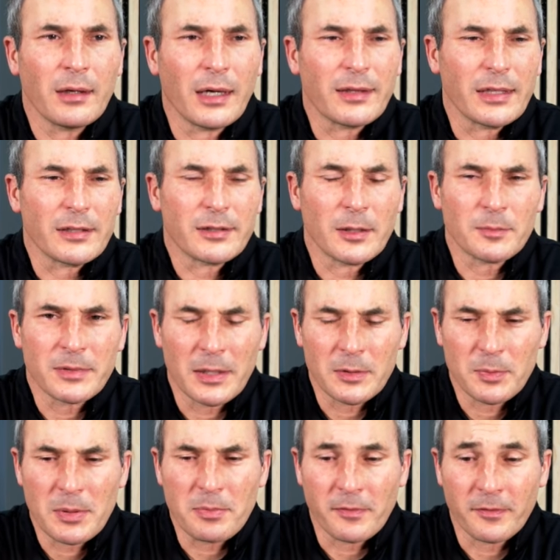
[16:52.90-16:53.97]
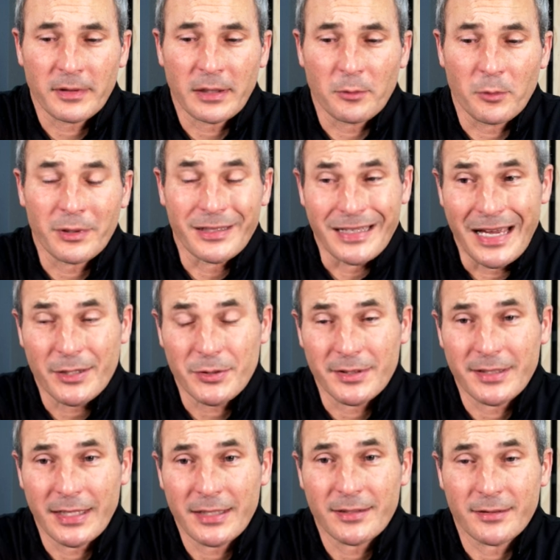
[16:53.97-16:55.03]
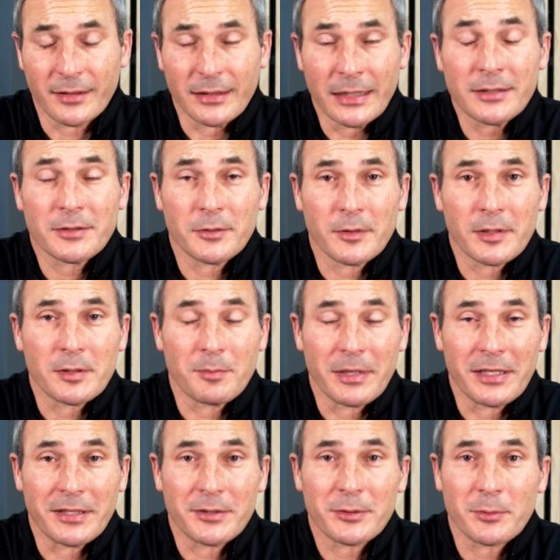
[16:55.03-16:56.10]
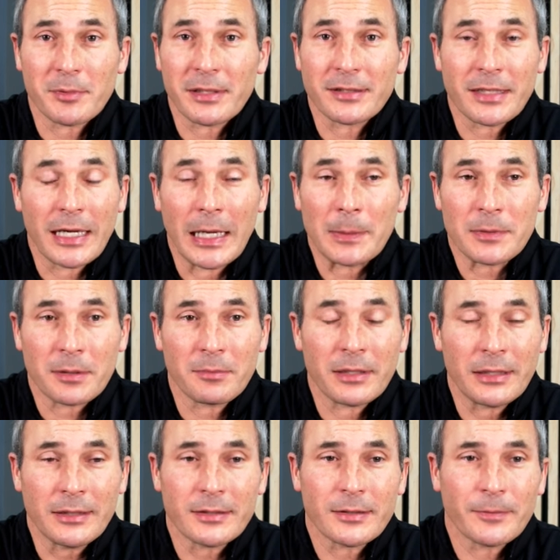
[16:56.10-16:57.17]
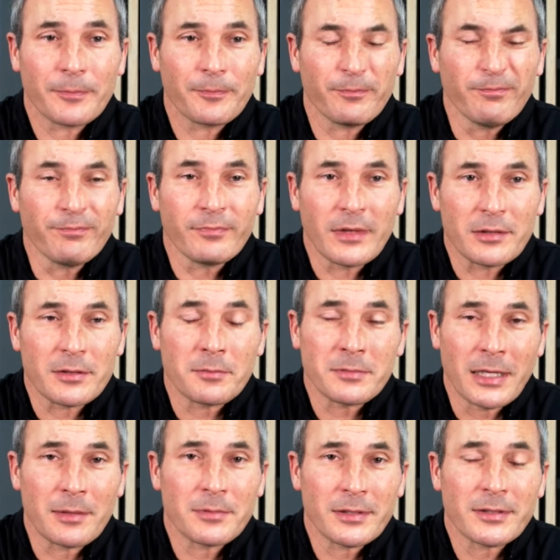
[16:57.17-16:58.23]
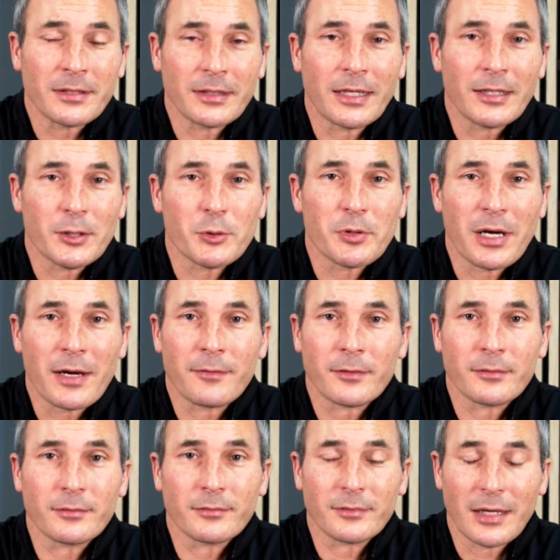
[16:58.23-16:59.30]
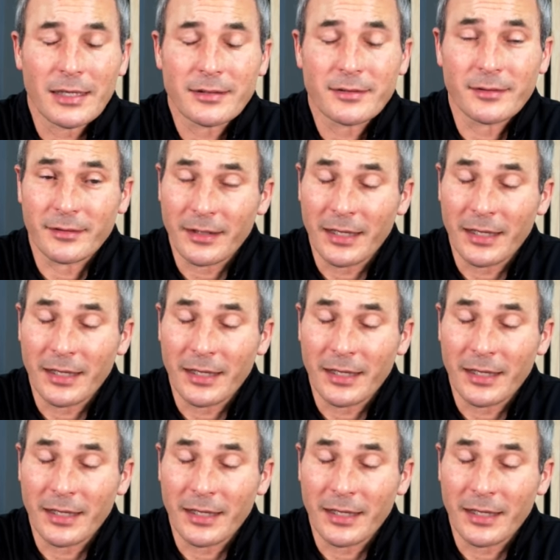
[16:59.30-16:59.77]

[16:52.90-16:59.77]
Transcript: I think sometimes people forget what it actually takes to get to these meetings so many times. I mean, sometimes it's a lot of travel, lots and